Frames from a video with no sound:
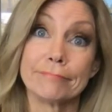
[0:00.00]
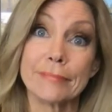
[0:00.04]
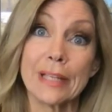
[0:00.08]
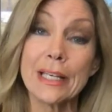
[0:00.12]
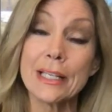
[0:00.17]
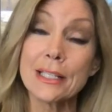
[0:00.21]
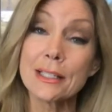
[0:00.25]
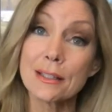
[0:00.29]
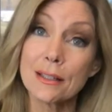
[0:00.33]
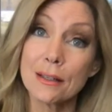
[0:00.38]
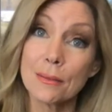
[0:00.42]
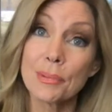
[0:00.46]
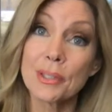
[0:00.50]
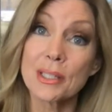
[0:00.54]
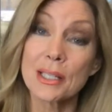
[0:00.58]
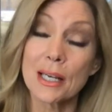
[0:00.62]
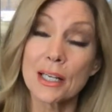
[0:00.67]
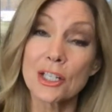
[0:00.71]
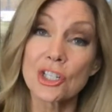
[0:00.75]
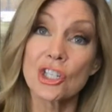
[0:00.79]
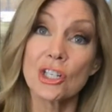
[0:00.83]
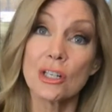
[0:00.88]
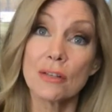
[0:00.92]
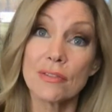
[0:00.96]
it's an
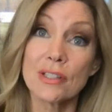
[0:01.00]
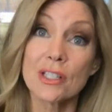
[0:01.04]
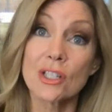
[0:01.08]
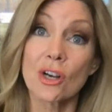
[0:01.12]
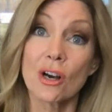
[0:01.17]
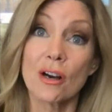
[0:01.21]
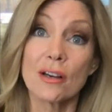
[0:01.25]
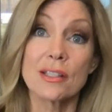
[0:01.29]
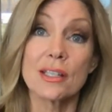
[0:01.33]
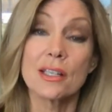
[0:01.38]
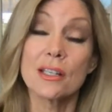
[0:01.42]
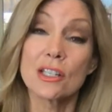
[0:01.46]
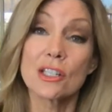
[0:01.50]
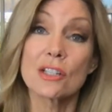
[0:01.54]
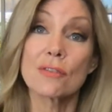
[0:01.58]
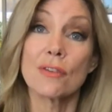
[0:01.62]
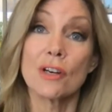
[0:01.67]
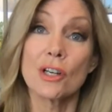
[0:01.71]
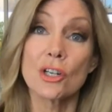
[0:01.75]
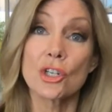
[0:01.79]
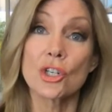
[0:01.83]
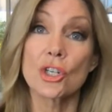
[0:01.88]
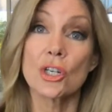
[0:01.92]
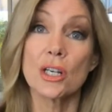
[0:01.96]
obsession if it's causing
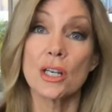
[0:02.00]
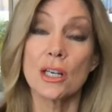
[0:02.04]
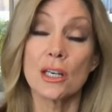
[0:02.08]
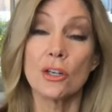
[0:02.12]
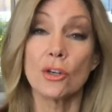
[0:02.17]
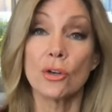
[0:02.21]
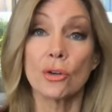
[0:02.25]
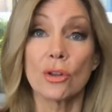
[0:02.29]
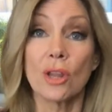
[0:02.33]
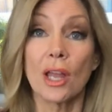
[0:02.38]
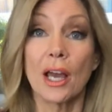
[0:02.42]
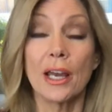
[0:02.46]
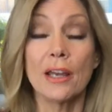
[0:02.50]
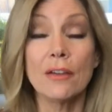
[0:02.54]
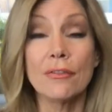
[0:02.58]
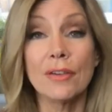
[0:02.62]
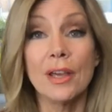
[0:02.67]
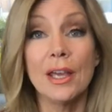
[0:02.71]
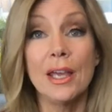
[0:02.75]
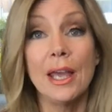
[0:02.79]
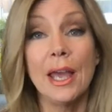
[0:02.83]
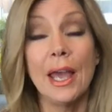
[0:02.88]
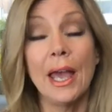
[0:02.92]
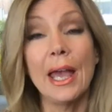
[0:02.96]
dysfunction in your life
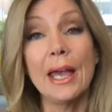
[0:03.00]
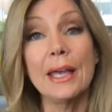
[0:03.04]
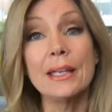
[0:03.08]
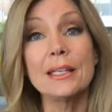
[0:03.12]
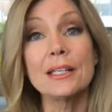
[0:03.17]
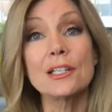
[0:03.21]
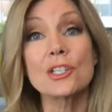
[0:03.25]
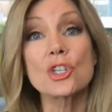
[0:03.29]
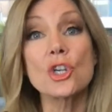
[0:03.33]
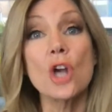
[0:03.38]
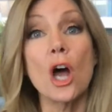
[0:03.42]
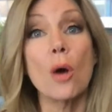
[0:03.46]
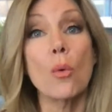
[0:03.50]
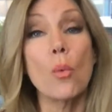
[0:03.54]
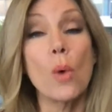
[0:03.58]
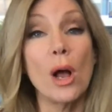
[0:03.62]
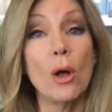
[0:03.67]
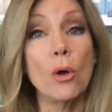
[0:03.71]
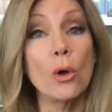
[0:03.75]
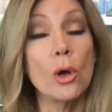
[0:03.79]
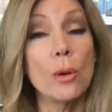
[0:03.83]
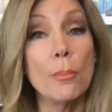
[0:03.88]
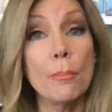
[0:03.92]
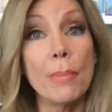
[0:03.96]
and it's not
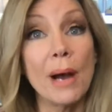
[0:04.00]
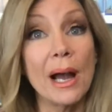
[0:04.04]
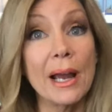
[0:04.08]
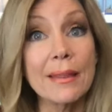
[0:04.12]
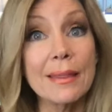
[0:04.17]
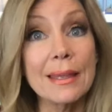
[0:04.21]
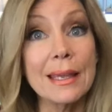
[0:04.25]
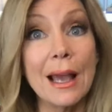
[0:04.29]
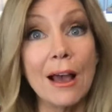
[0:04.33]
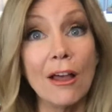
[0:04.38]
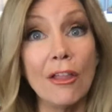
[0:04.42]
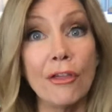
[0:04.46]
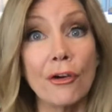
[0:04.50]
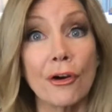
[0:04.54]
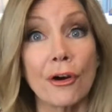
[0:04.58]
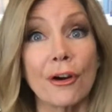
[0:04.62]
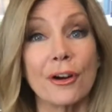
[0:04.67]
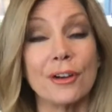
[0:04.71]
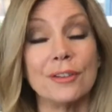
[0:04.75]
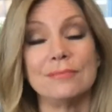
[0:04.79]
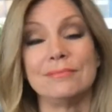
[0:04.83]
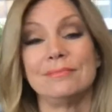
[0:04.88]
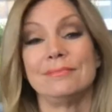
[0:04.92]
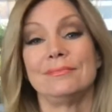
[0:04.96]
welcomed by the
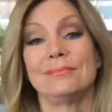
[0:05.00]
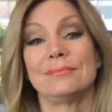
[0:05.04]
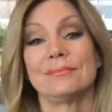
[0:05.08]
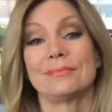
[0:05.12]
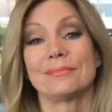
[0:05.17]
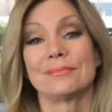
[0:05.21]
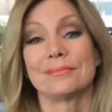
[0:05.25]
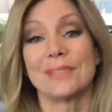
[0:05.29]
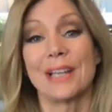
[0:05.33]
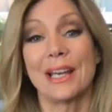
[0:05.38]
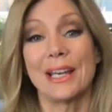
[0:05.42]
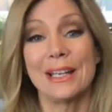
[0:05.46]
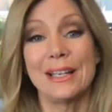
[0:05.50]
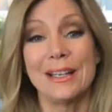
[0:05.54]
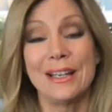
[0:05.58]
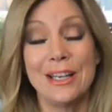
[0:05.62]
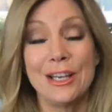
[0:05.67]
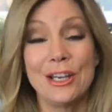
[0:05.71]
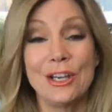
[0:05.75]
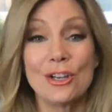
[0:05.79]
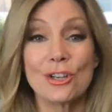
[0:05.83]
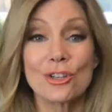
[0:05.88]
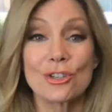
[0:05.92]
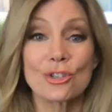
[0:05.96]
other, right?
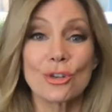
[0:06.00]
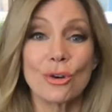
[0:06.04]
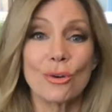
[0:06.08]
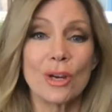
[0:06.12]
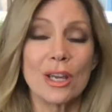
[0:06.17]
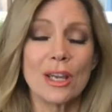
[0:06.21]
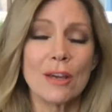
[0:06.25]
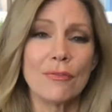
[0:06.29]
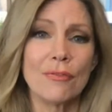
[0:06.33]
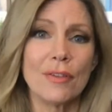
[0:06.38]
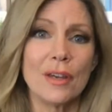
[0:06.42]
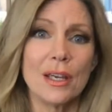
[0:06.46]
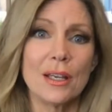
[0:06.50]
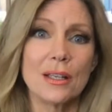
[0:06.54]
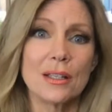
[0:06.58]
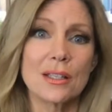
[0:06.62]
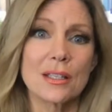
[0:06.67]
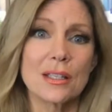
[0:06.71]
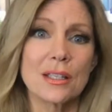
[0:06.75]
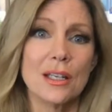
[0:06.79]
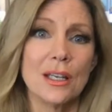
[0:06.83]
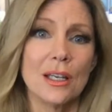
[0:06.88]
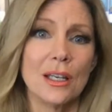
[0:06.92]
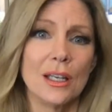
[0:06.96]
So
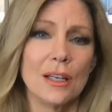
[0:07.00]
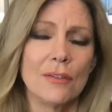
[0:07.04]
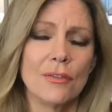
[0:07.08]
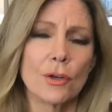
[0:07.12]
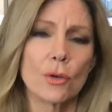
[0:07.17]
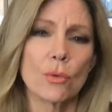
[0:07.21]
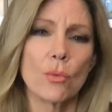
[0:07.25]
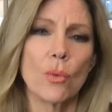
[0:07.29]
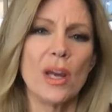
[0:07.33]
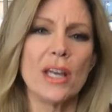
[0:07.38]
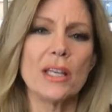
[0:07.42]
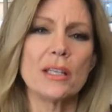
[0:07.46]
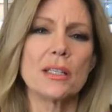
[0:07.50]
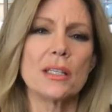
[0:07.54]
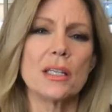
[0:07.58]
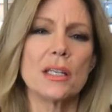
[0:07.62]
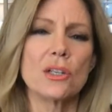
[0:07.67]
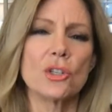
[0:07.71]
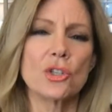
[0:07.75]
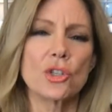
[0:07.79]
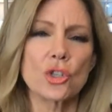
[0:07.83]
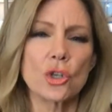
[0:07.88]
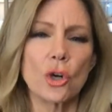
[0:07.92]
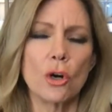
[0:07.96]
if you're wasting
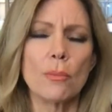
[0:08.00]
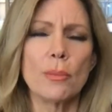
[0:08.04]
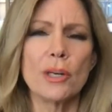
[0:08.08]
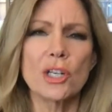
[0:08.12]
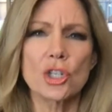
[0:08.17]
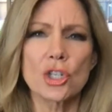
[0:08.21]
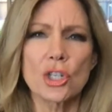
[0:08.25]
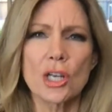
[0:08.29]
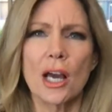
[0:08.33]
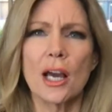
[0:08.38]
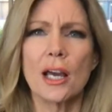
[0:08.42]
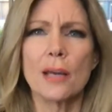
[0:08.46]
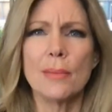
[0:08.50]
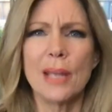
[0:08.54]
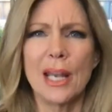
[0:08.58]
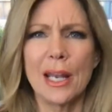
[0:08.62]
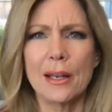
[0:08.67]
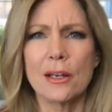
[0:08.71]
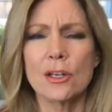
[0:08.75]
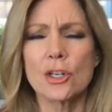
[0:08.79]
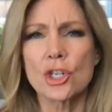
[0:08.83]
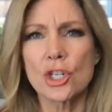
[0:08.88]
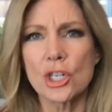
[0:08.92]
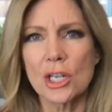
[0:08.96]
so much time and
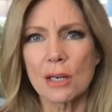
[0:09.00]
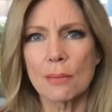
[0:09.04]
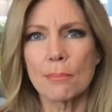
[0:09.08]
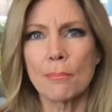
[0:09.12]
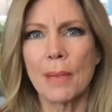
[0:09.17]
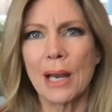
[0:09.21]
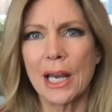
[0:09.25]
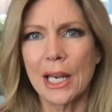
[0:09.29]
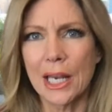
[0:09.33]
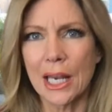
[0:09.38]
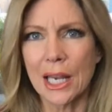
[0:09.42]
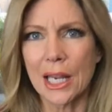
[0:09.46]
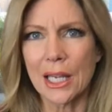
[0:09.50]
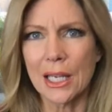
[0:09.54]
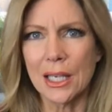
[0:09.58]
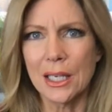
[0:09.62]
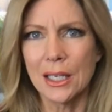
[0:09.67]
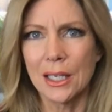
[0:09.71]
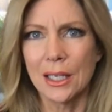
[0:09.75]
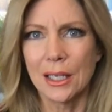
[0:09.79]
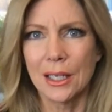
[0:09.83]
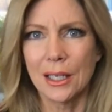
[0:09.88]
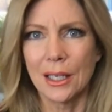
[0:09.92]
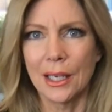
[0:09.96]
energy and
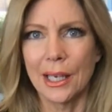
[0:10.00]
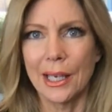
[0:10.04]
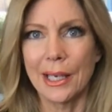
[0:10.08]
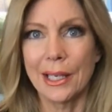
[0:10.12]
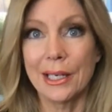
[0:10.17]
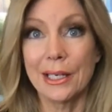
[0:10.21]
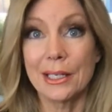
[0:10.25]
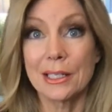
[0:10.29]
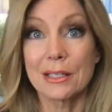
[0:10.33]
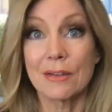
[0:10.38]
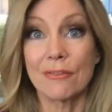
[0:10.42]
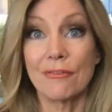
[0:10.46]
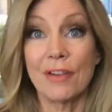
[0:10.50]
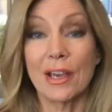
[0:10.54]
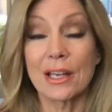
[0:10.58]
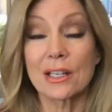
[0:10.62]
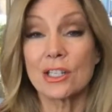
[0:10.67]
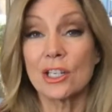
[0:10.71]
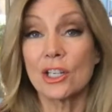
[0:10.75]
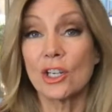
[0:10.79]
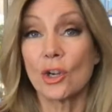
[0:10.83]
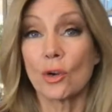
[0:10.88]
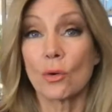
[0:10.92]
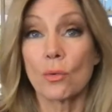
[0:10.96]
money and it's
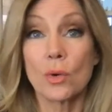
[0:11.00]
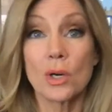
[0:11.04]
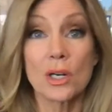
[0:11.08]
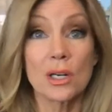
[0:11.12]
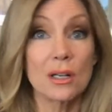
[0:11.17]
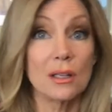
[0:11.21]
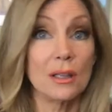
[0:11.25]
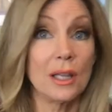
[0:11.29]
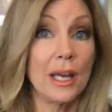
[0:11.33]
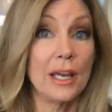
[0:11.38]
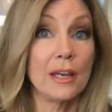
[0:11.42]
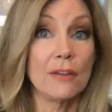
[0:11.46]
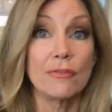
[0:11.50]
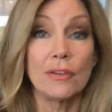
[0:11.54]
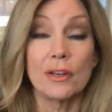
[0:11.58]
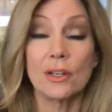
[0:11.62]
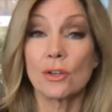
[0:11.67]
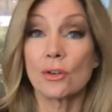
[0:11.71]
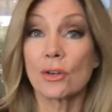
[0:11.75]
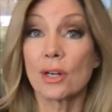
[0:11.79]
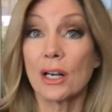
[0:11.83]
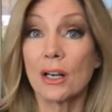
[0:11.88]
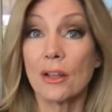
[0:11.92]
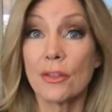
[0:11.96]
affecting your work life and
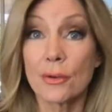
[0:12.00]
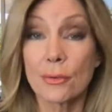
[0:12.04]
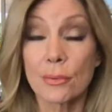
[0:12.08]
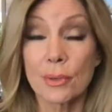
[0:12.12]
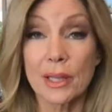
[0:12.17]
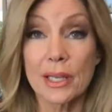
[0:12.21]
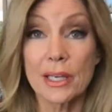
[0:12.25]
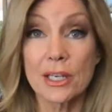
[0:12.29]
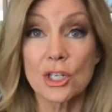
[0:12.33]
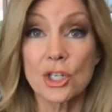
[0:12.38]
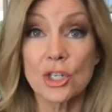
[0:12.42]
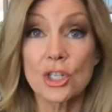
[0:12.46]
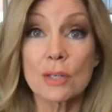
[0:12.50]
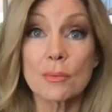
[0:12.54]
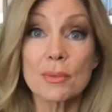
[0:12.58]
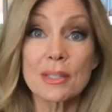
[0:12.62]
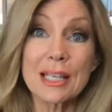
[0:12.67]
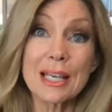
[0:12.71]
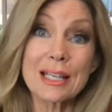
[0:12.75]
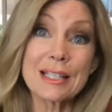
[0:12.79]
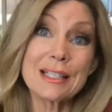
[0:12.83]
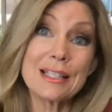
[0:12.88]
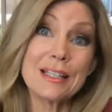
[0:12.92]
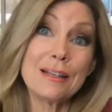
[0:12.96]
your other relationships,
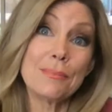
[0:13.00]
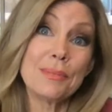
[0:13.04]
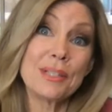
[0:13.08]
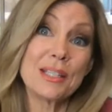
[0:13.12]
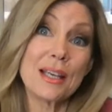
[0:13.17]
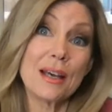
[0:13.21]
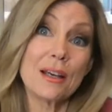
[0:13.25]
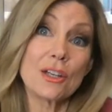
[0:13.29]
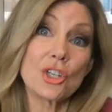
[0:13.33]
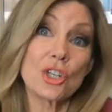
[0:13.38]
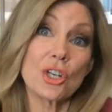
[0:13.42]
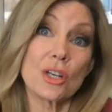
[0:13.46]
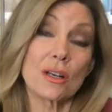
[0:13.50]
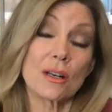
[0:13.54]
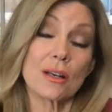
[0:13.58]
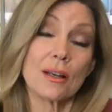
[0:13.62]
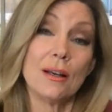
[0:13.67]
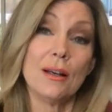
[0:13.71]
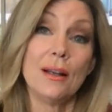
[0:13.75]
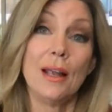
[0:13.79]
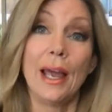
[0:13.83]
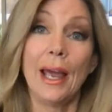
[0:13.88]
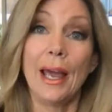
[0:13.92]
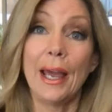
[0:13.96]
that's an obsession.
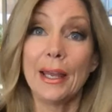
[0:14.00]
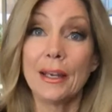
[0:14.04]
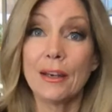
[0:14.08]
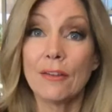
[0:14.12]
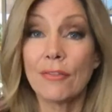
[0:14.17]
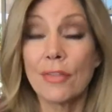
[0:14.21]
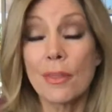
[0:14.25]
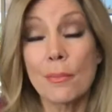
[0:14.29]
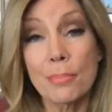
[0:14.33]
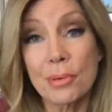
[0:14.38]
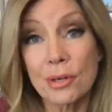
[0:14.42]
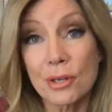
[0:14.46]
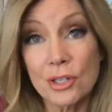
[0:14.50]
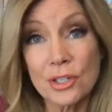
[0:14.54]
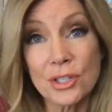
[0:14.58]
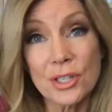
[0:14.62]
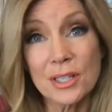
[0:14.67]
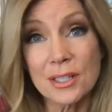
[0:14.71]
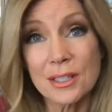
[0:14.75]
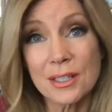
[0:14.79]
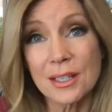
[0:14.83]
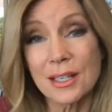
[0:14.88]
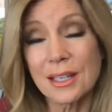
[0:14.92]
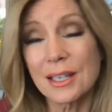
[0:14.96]
And if the
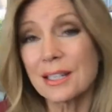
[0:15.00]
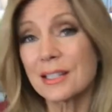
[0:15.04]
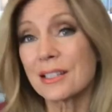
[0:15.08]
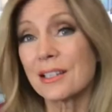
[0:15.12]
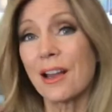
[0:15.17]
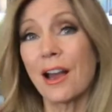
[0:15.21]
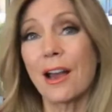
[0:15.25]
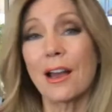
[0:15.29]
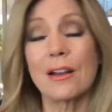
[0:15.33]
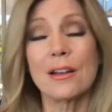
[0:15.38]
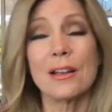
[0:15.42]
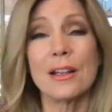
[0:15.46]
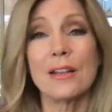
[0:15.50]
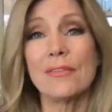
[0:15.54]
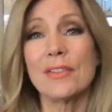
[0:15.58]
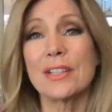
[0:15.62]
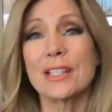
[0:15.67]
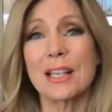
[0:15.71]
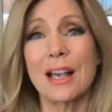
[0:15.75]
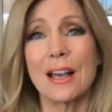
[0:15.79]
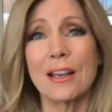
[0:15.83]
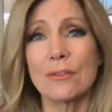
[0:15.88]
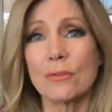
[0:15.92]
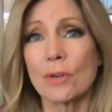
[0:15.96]
person is not, if it's
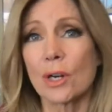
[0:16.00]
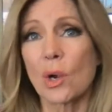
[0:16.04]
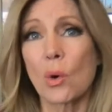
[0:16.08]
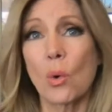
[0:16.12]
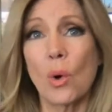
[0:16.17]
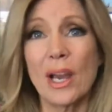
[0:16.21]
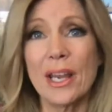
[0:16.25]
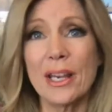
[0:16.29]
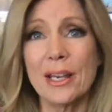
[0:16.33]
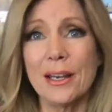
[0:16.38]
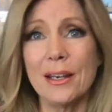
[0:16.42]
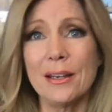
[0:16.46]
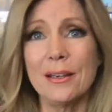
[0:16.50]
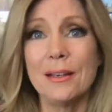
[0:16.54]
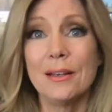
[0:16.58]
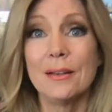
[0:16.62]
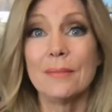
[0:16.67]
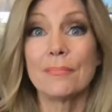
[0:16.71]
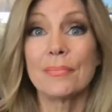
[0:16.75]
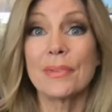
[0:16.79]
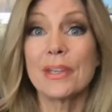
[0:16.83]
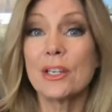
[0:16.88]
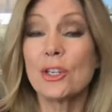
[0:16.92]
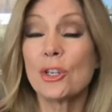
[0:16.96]
unrequited,
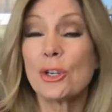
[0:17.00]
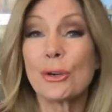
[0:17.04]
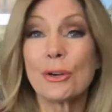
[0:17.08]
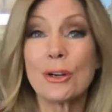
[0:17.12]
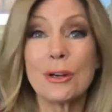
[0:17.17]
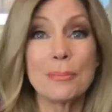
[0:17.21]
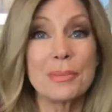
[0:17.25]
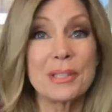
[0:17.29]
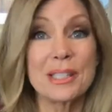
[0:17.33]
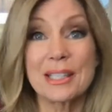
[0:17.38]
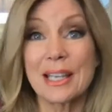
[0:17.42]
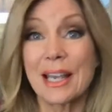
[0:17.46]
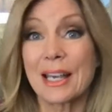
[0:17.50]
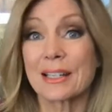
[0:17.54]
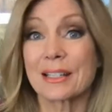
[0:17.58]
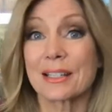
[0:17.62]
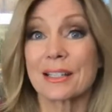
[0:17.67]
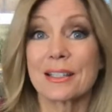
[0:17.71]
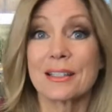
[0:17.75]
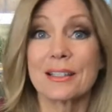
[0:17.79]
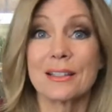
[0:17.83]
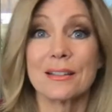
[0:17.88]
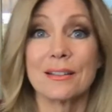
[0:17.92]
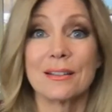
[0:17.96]
then you're
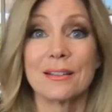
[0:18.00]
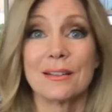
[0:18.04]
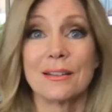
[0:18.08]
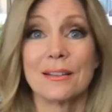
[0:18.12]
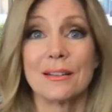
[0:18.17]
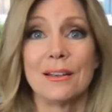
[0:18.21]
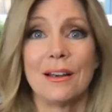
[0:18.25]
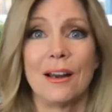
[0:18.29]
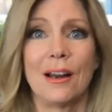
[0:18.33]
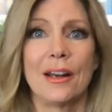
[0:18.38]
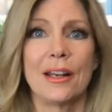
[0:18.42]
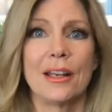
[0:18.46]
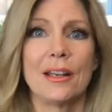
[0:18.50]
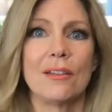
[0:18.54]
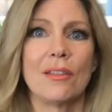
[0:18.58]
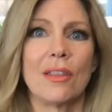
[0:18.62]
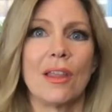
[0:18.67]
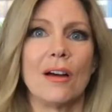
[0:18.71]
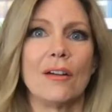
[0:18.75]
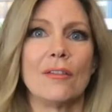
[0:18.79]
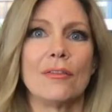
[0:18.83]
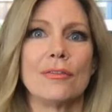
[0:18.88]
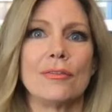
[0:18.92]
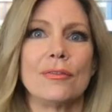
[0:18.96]
obsessed, not in
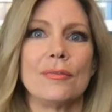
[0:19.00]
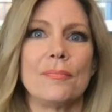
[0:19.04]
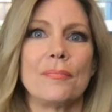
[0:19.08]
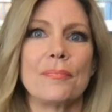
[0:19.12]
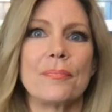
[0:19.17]
love.